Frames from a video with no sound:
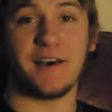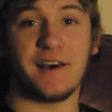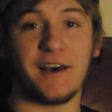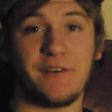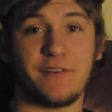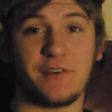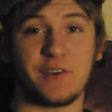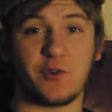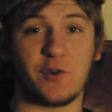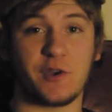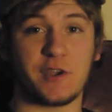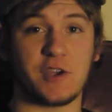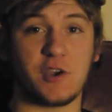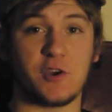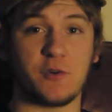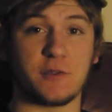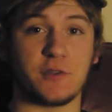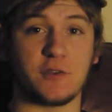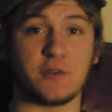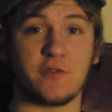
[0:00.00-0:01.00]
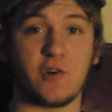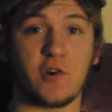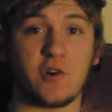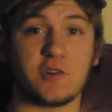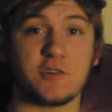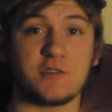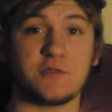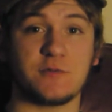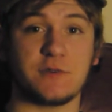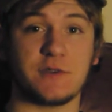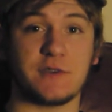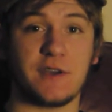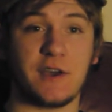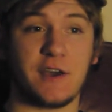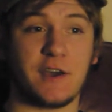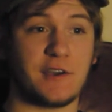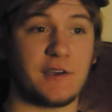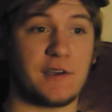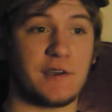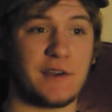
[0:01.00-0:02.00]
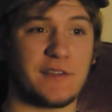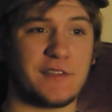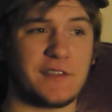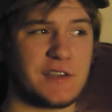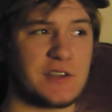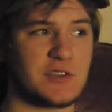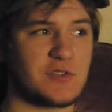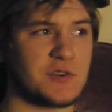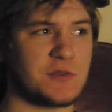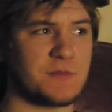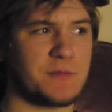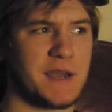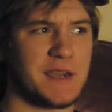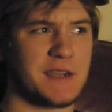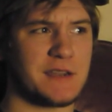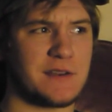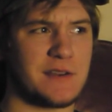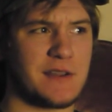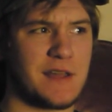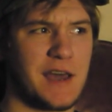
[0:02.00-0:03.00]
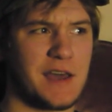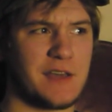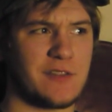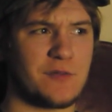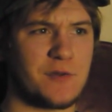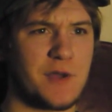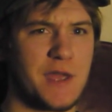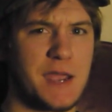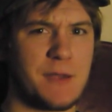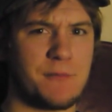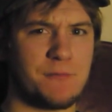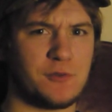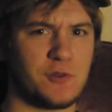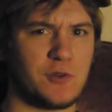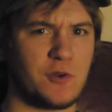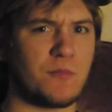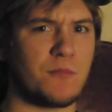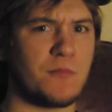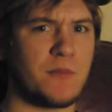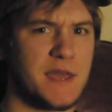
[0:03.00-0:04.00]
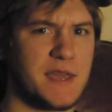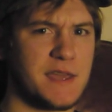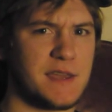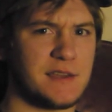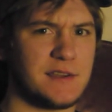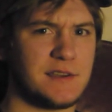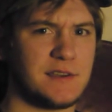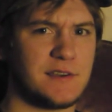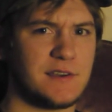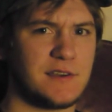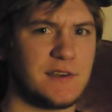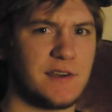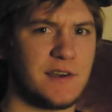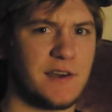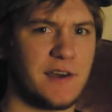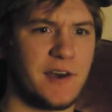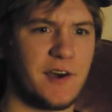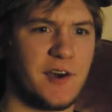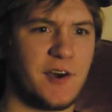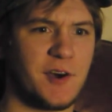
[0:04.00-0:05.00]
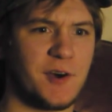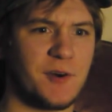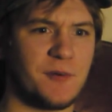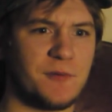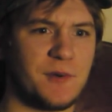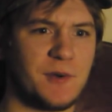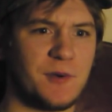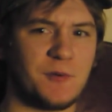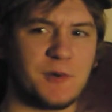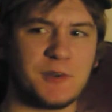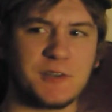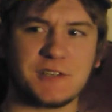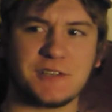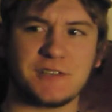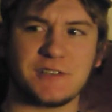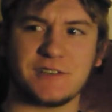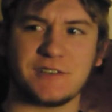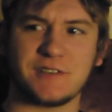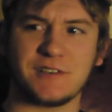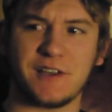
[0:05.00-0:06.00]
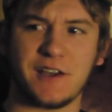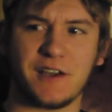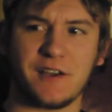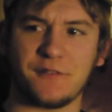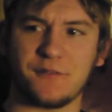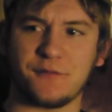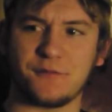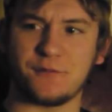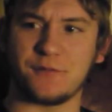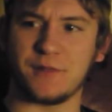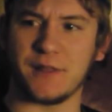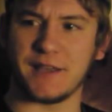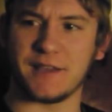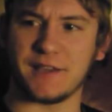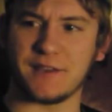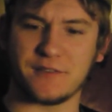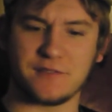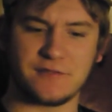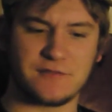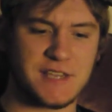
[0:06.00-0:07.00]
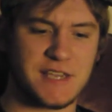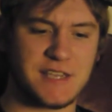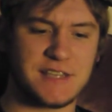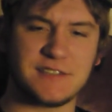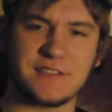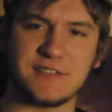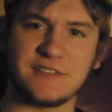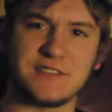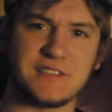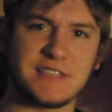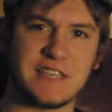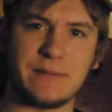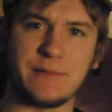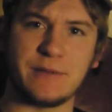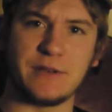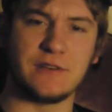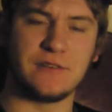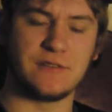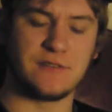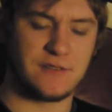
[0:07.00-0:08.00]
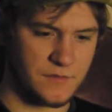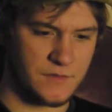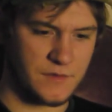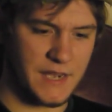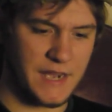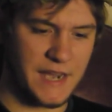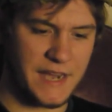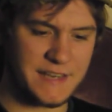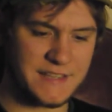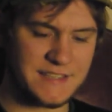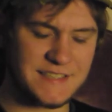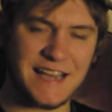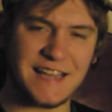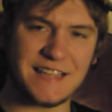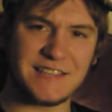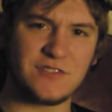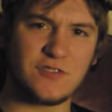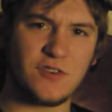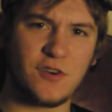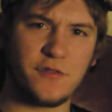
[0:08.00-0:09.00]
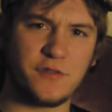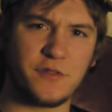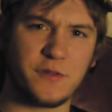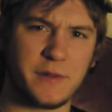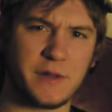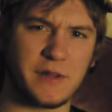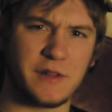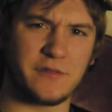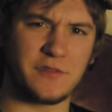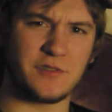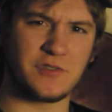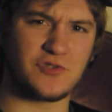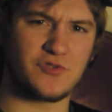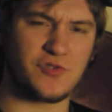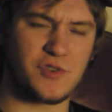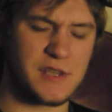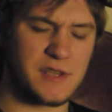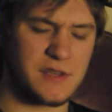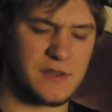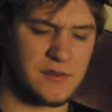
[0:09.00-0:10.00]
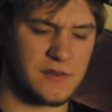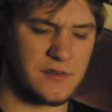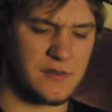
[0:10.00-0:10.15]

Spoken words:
I've had a great year with Thosevloggers. I think I joined back in either April or May, in which I've like tasted cinnamon. I had a dance off in the middle of the street,